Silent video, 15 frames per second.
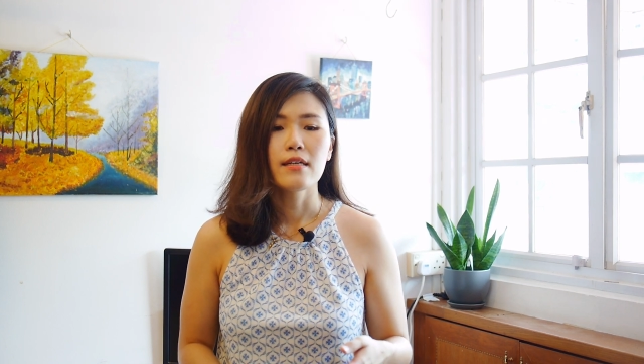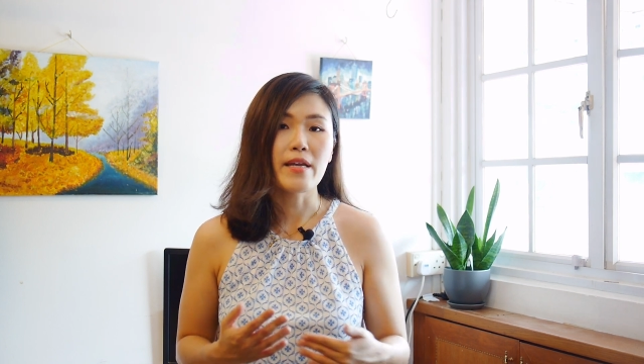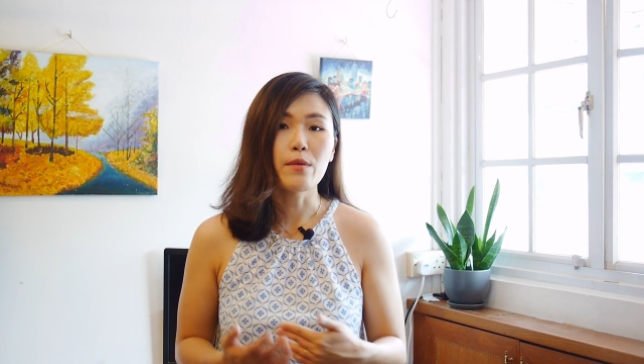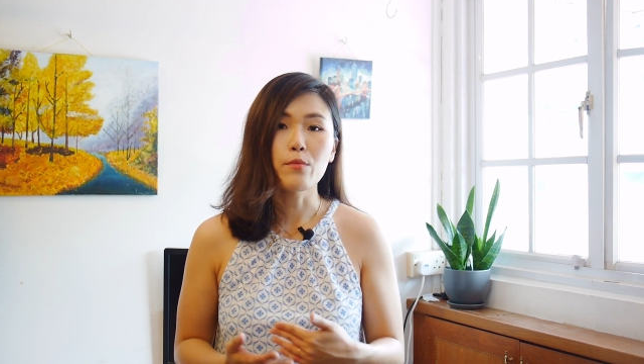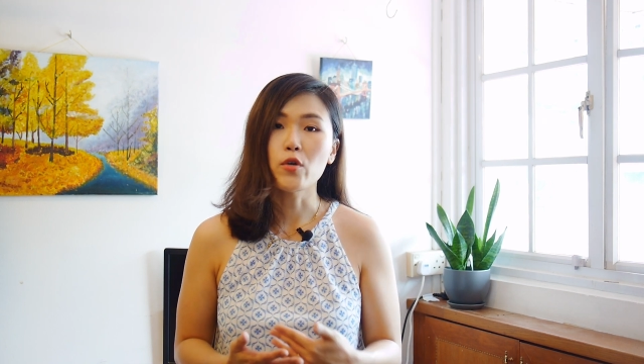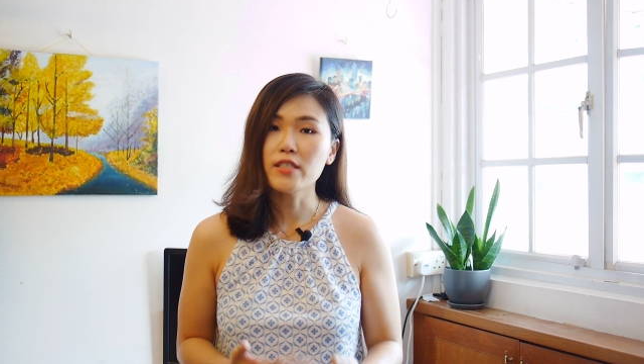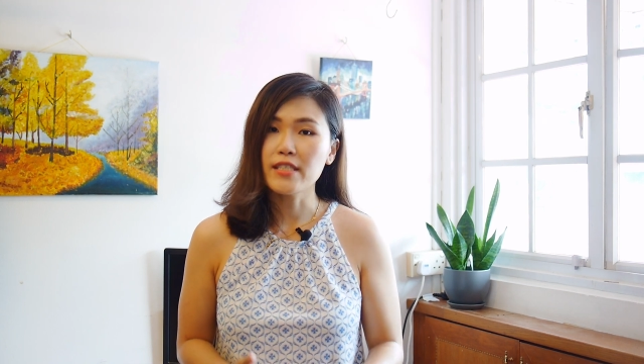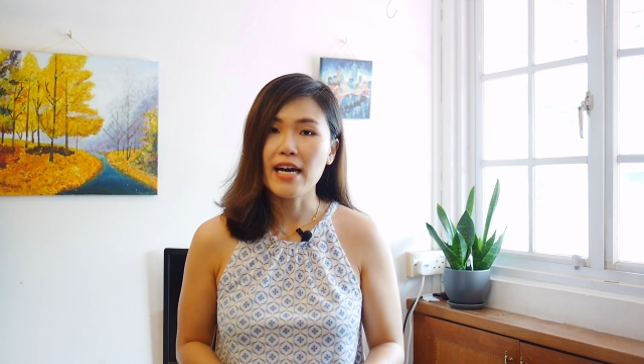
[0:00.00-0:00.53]

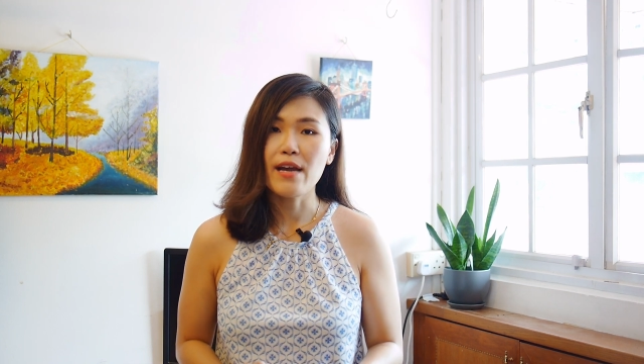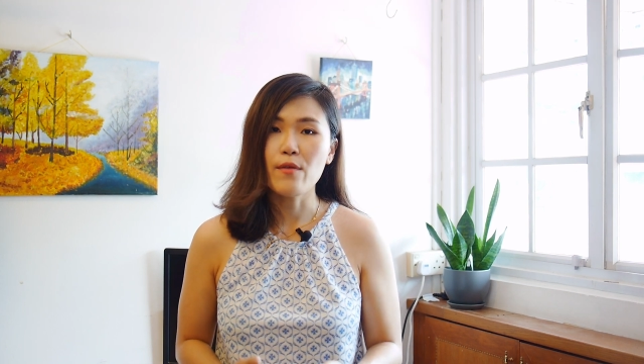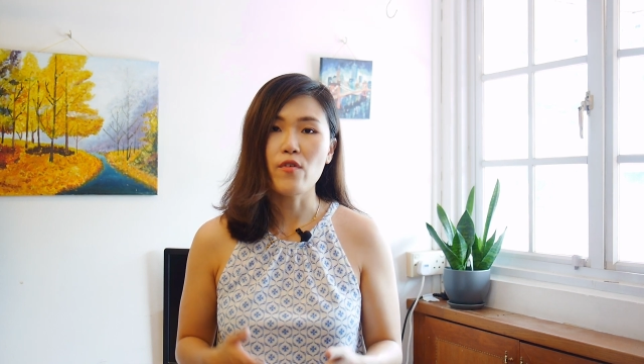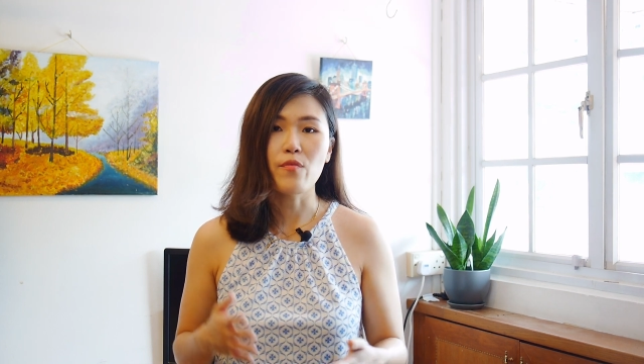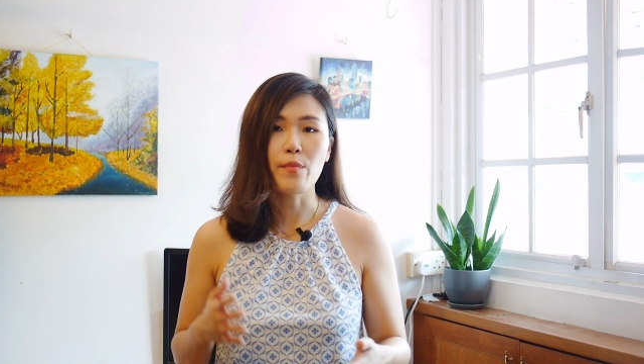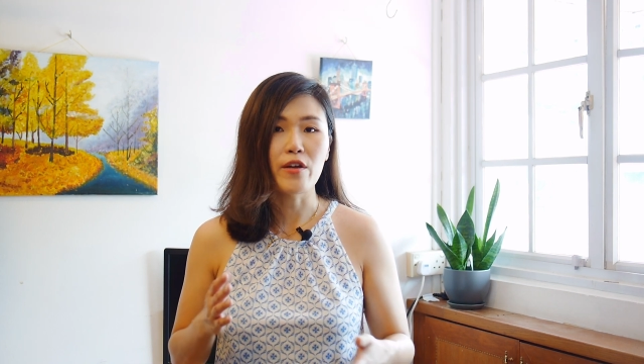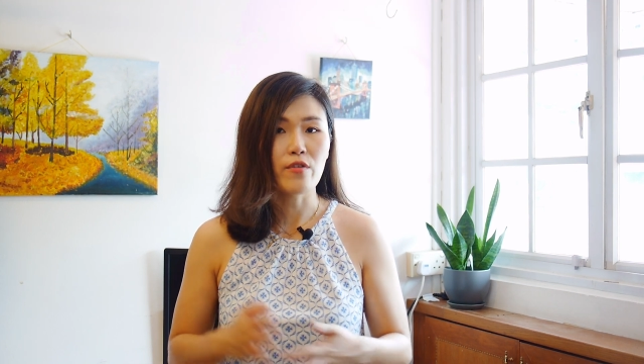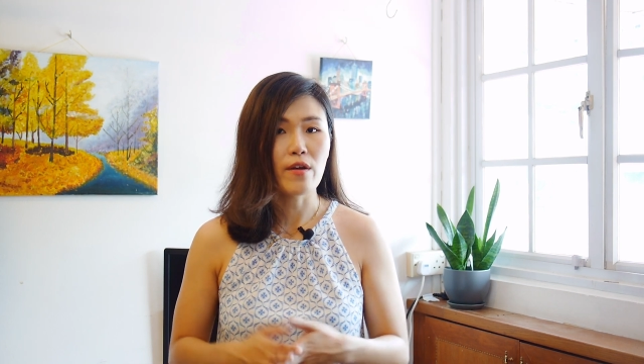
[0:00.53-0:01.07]
Spending more time
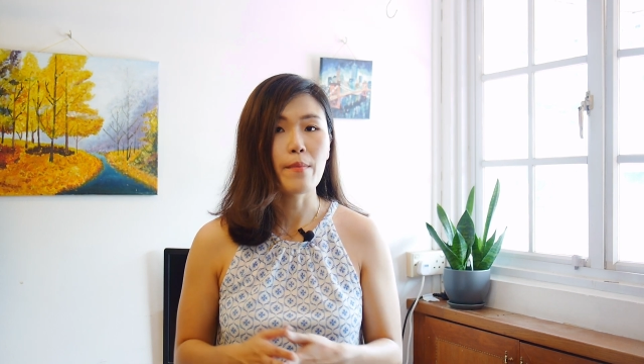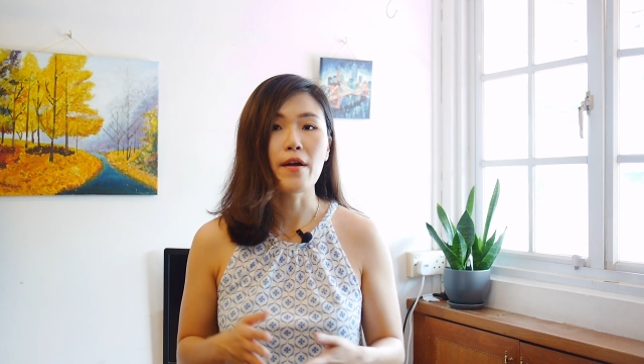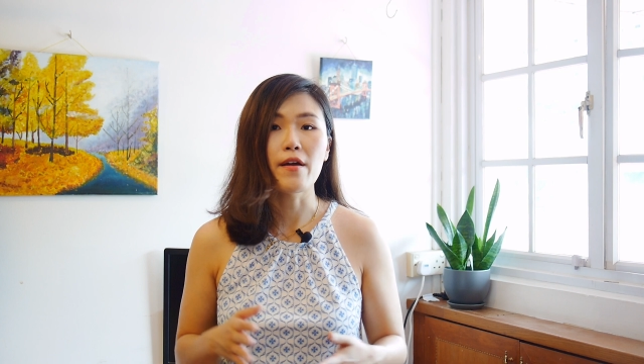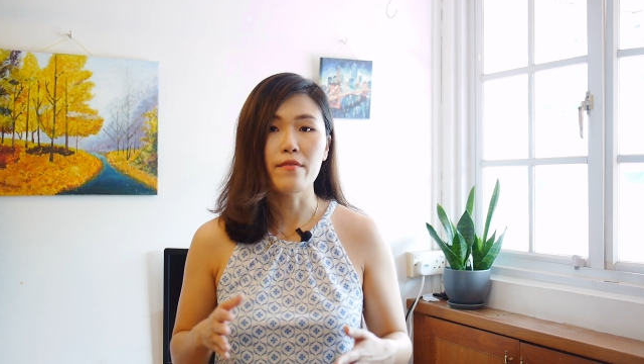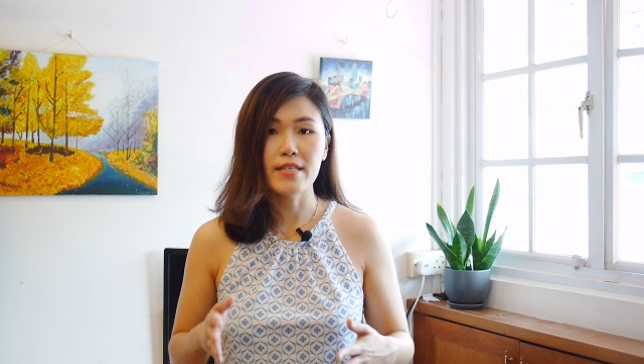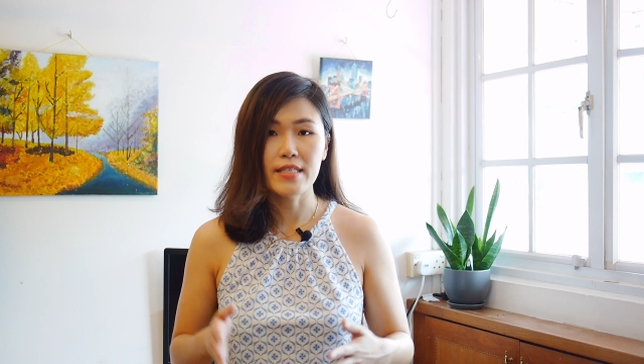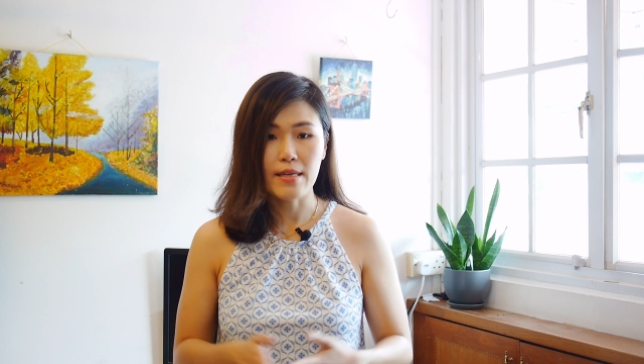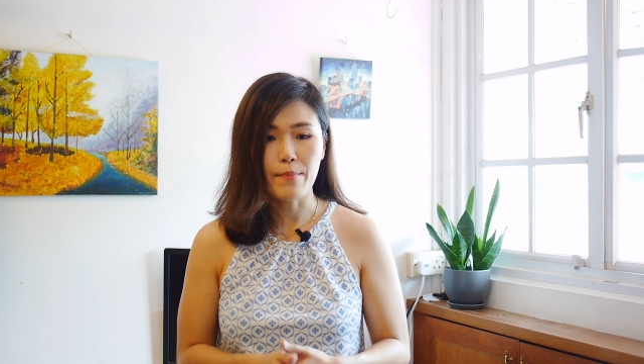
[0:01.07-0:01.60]
with my
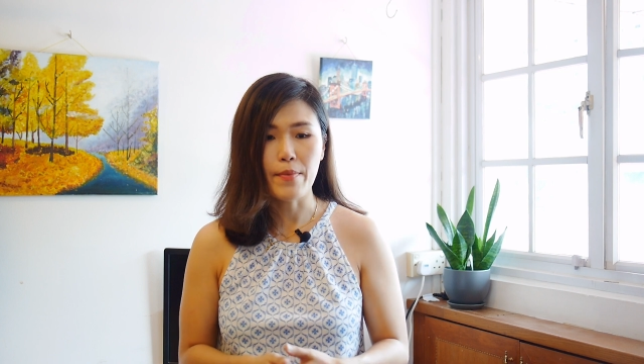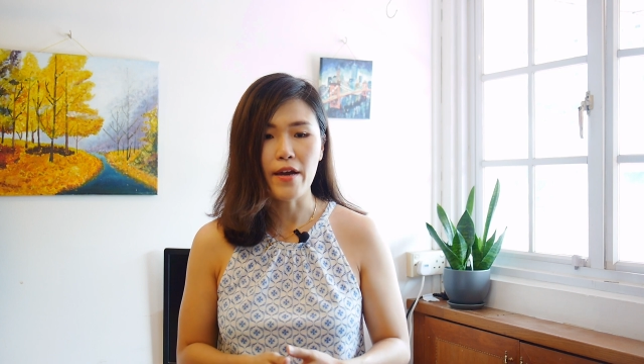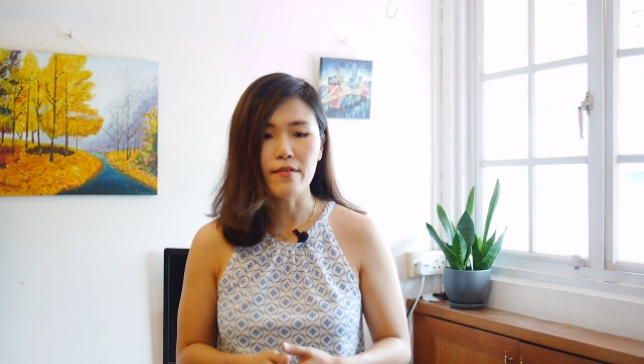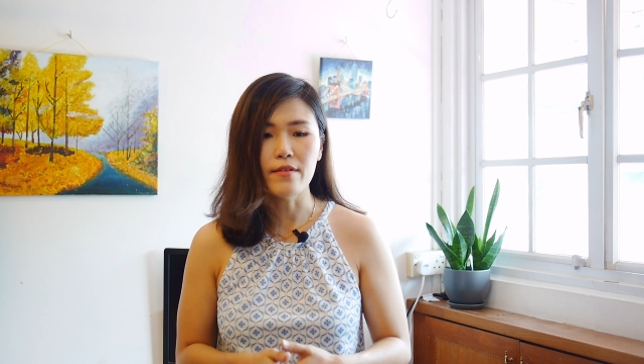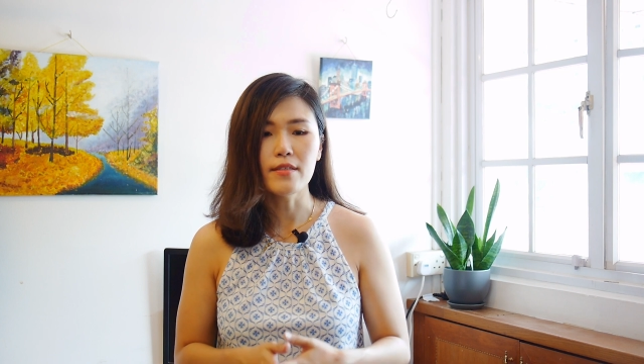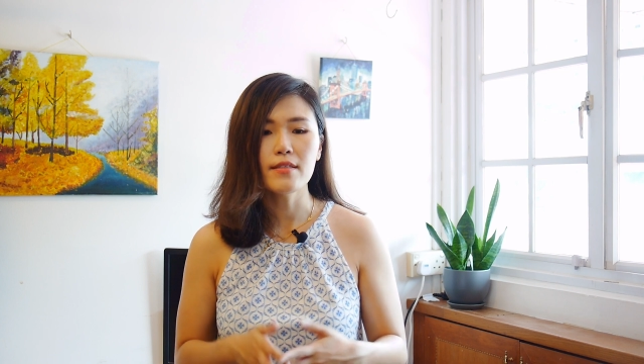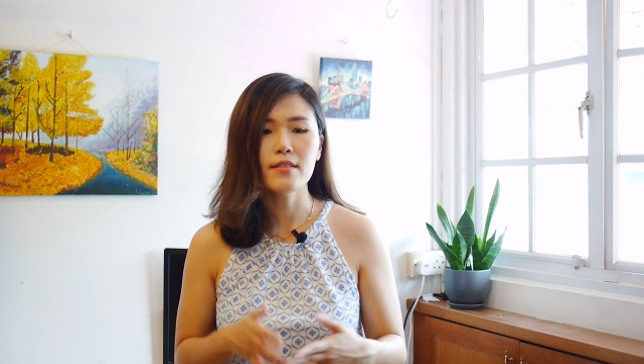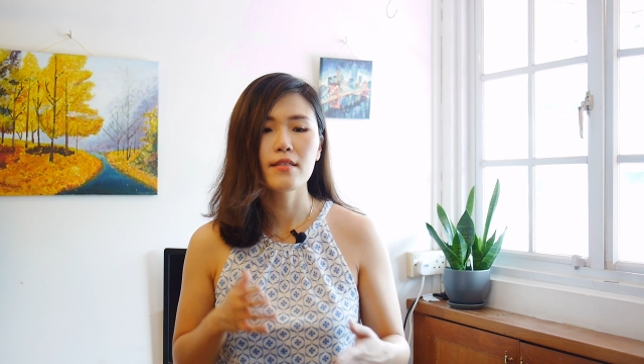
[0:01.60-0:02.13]
grandparents and
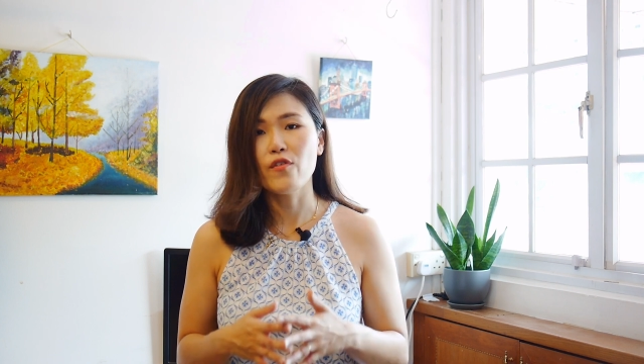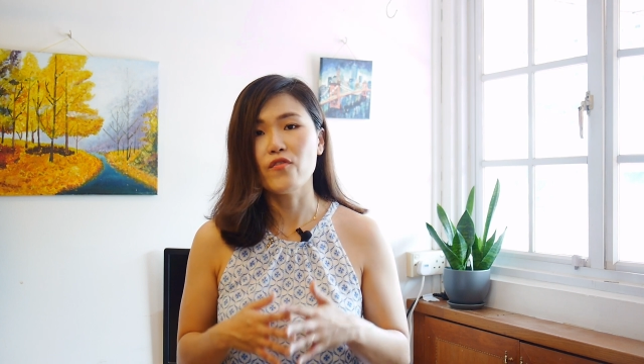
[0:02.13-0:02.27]
parents.